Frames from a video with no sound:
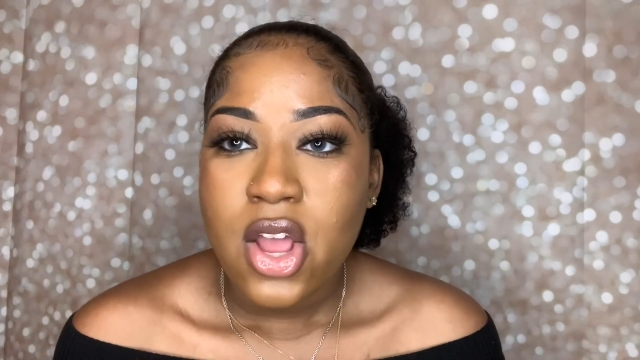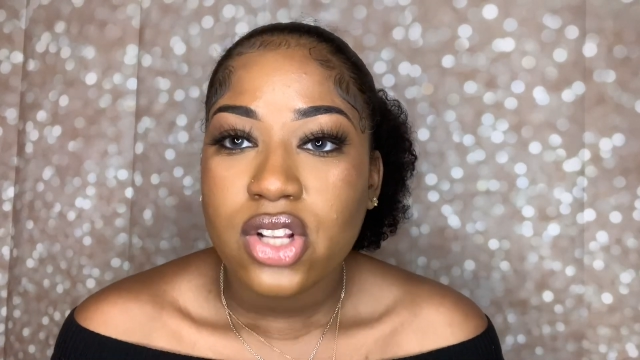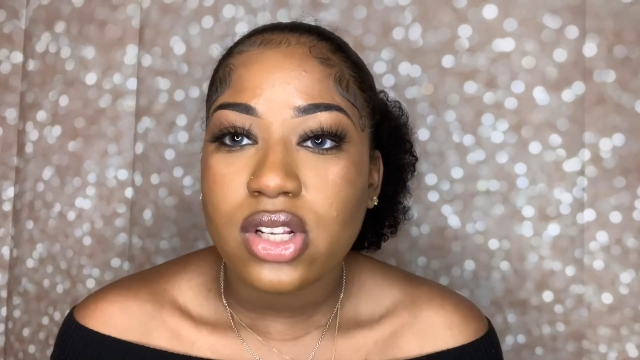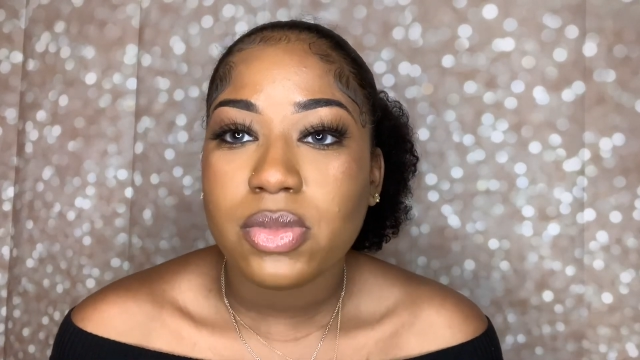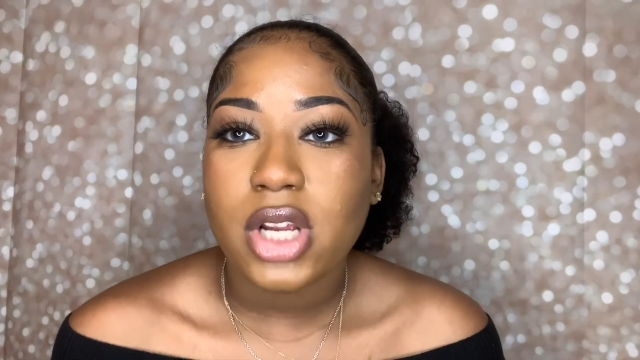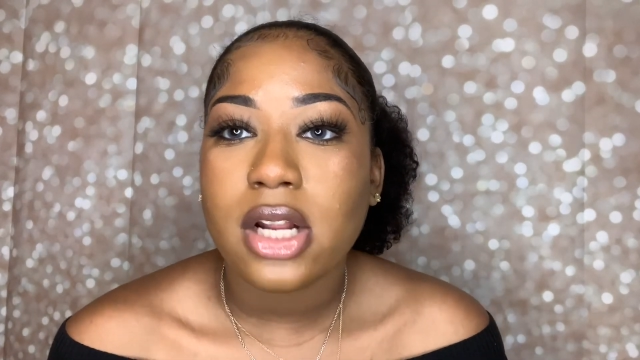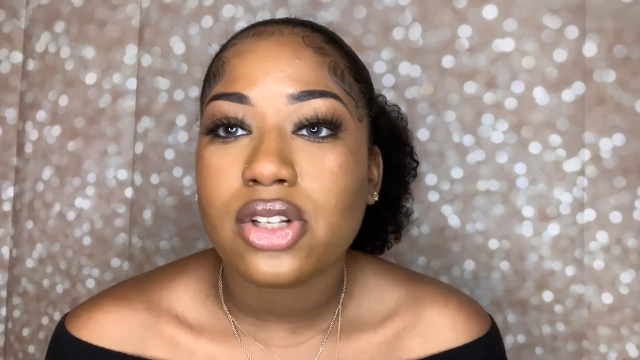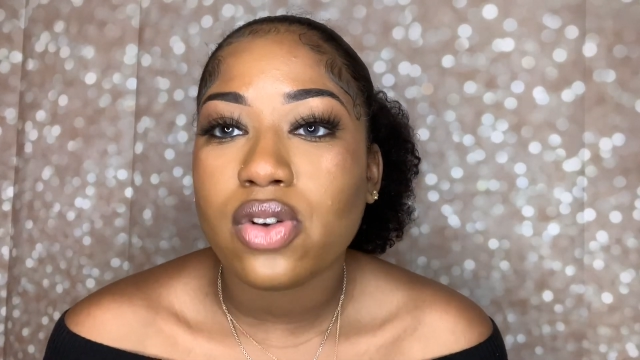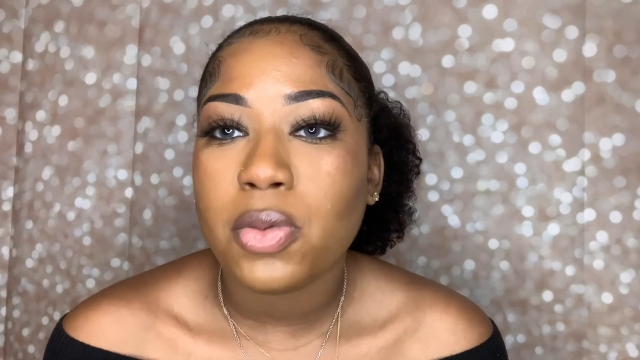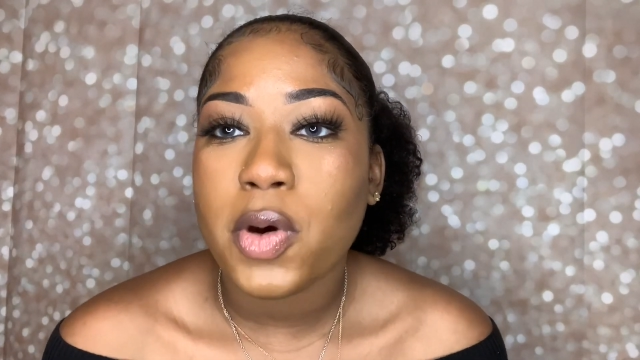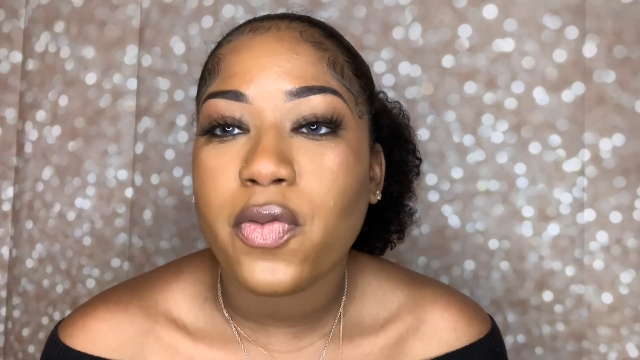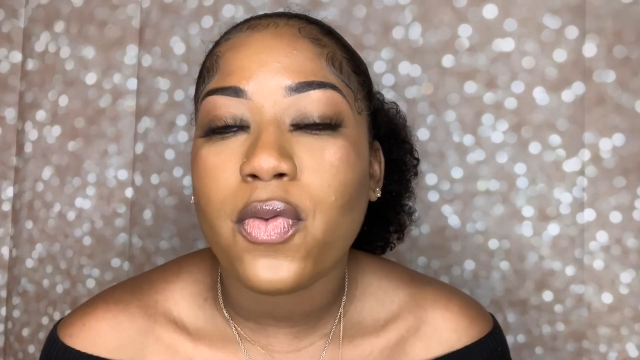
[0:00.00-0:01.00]
So I'm trying to
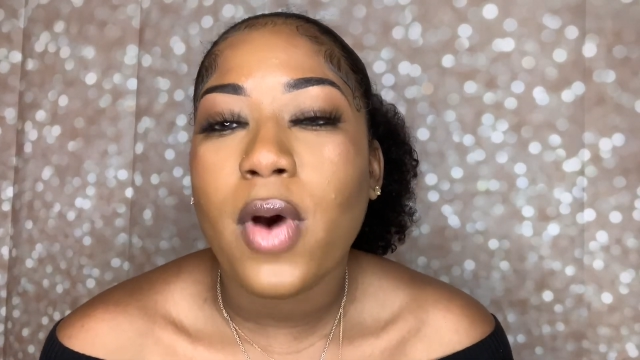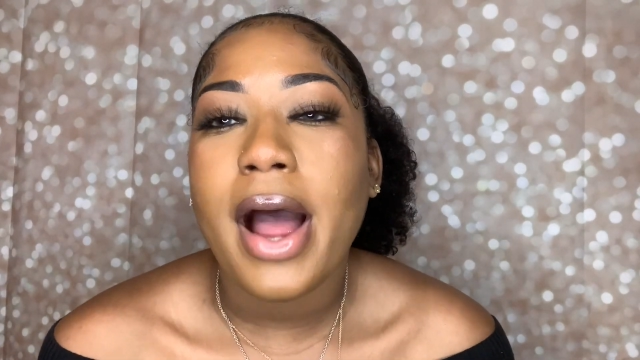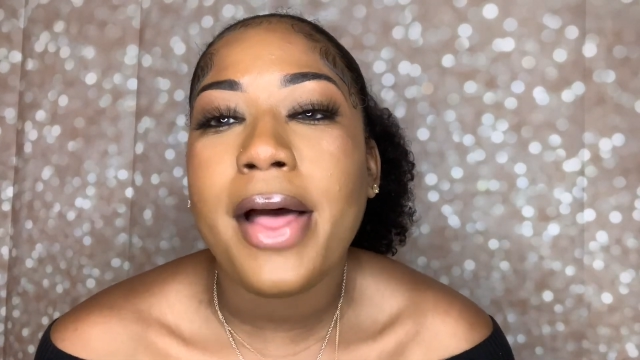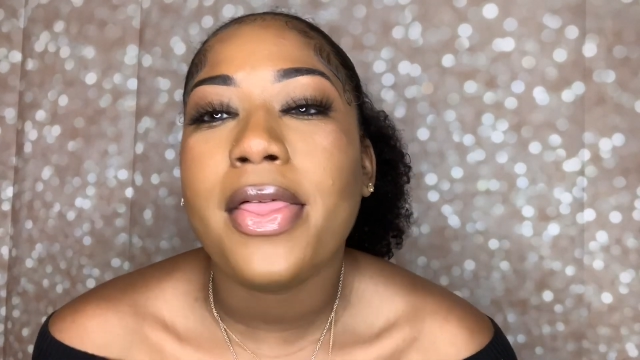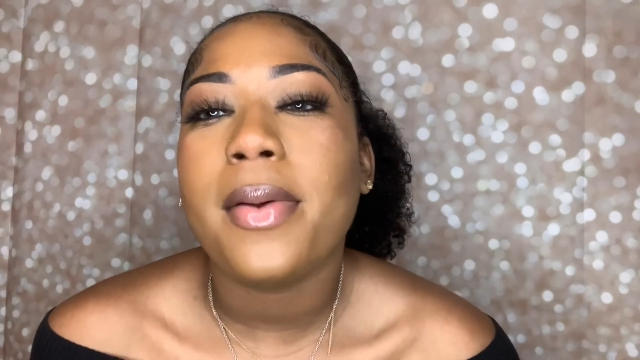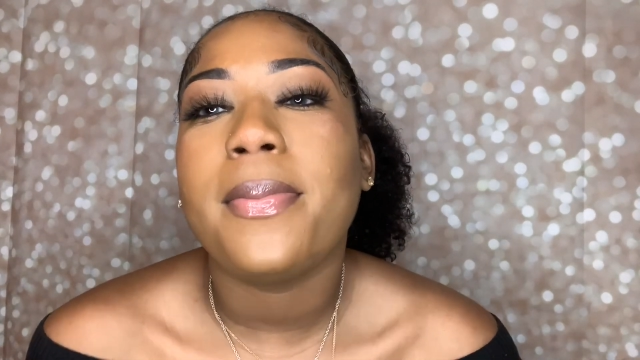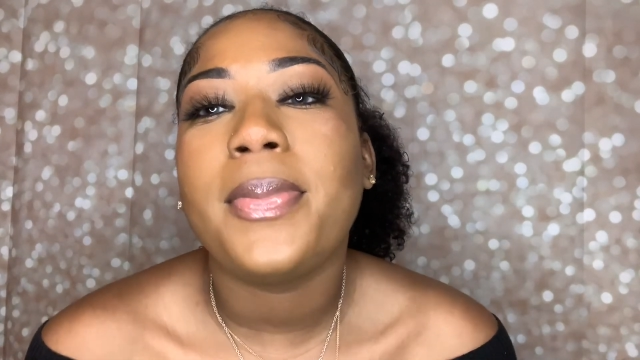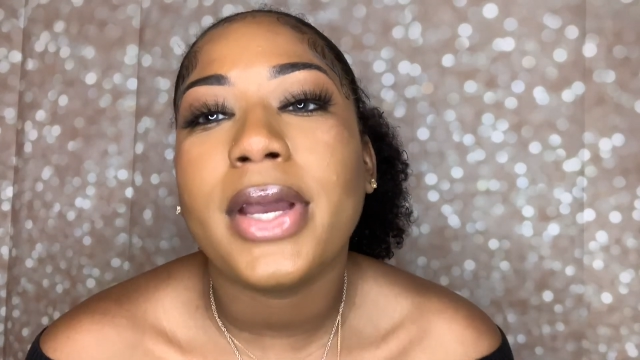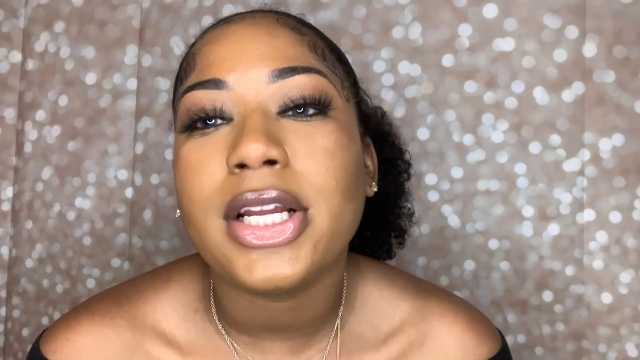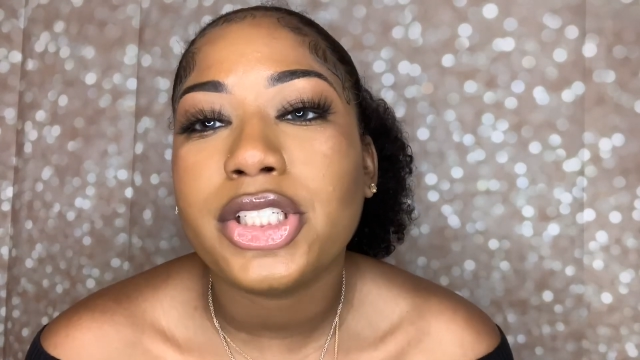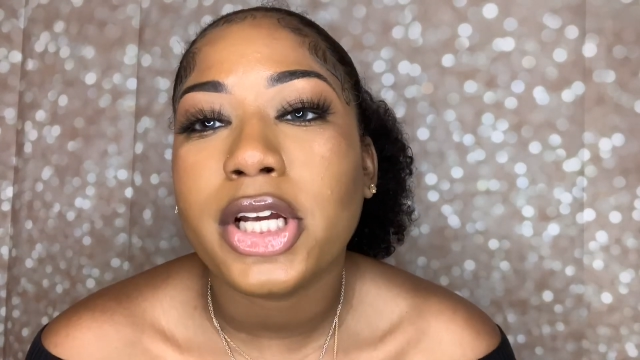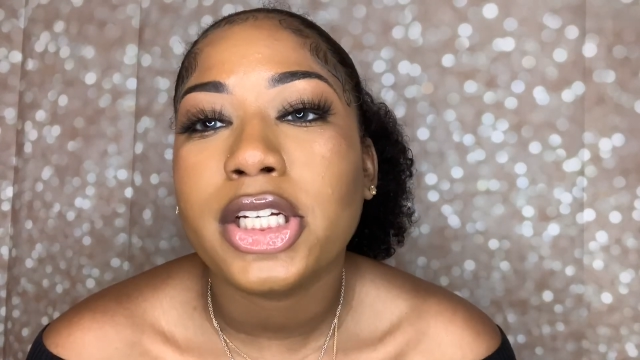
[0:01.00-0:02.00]
zoom off. Why the
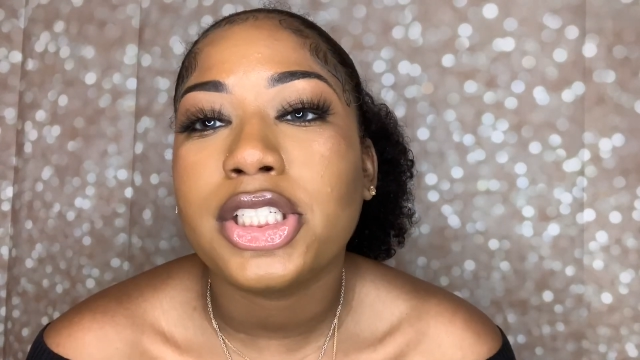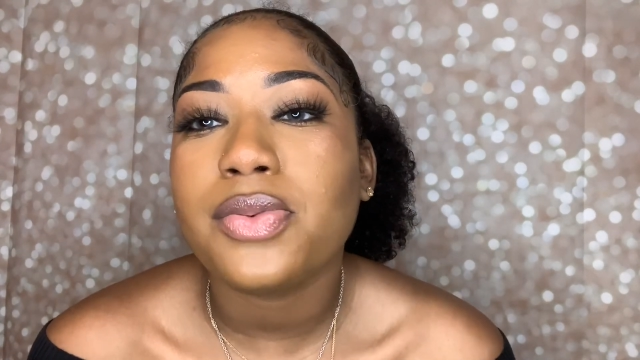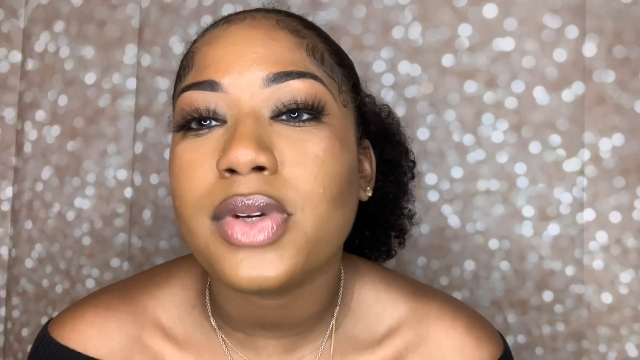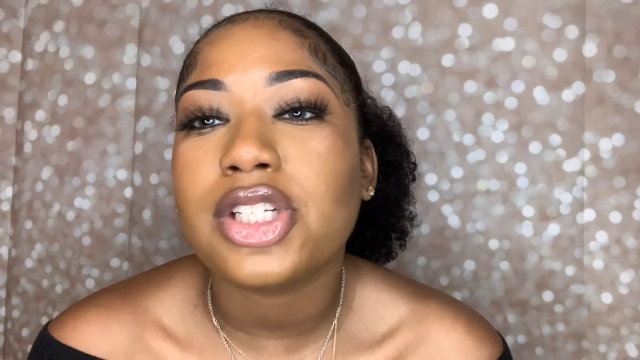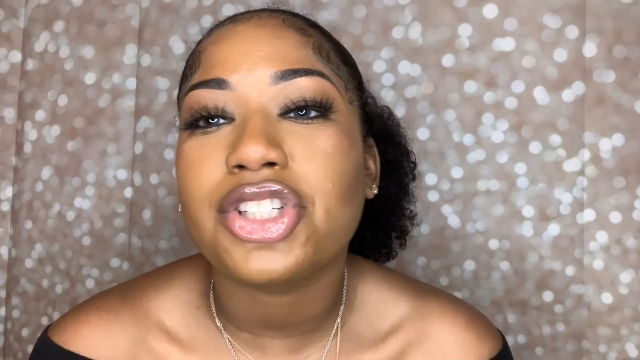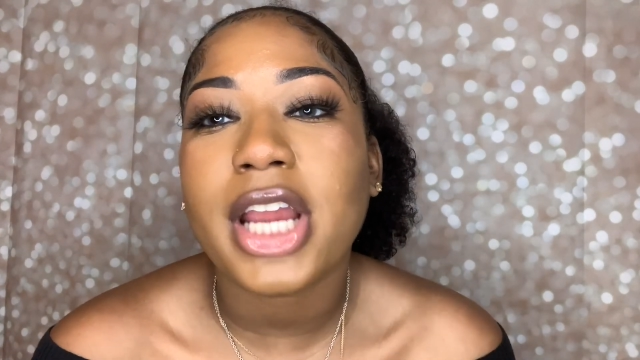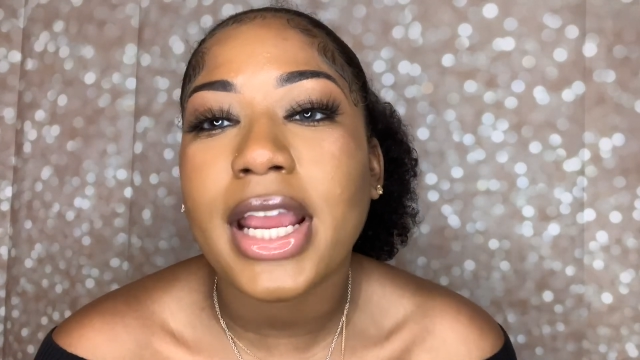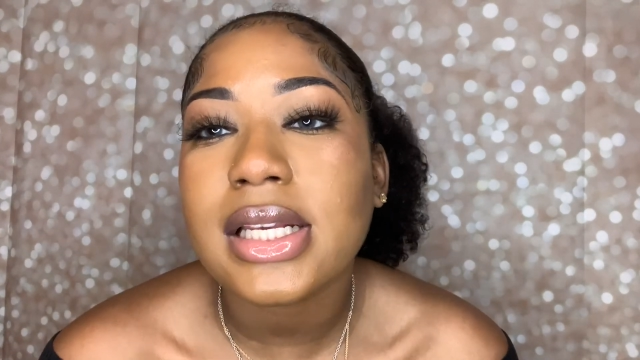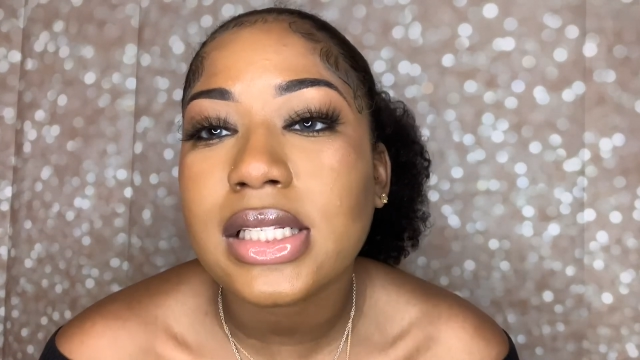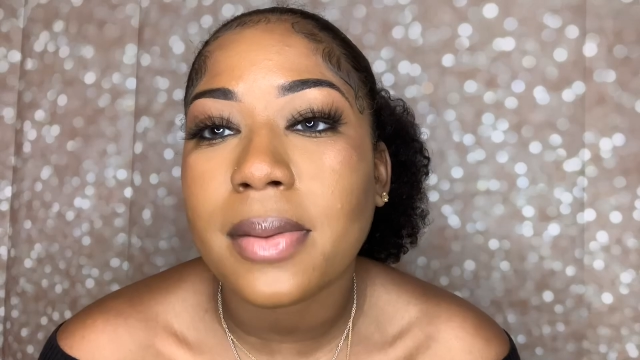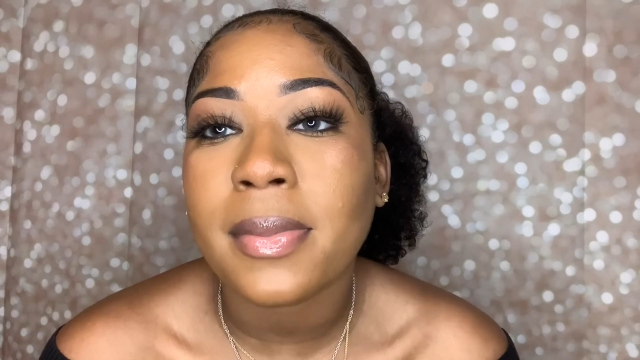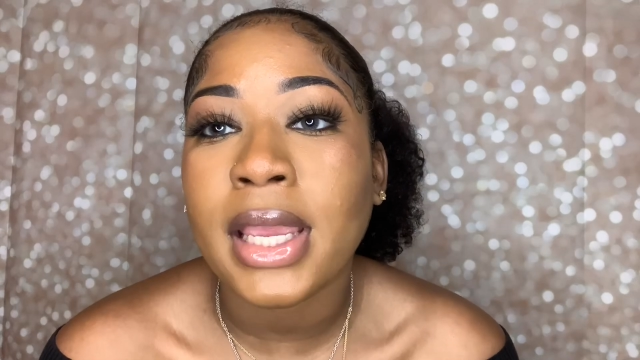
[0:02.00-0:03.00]
bitch, she was
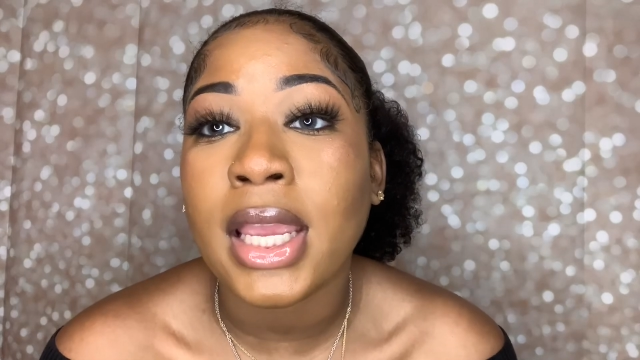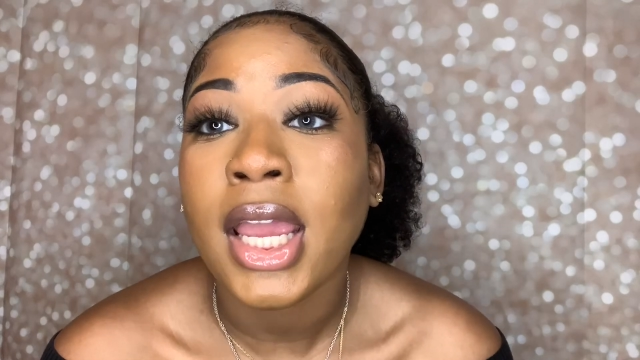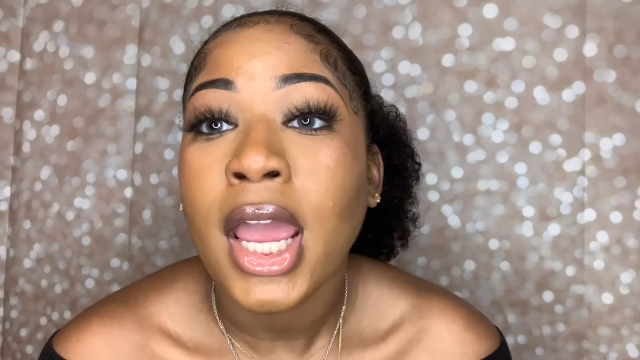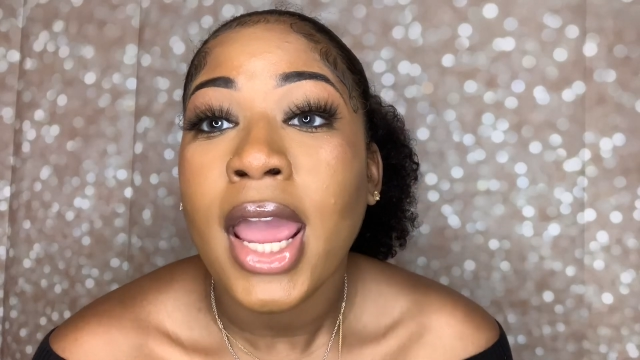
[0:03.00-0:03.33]
chasing me,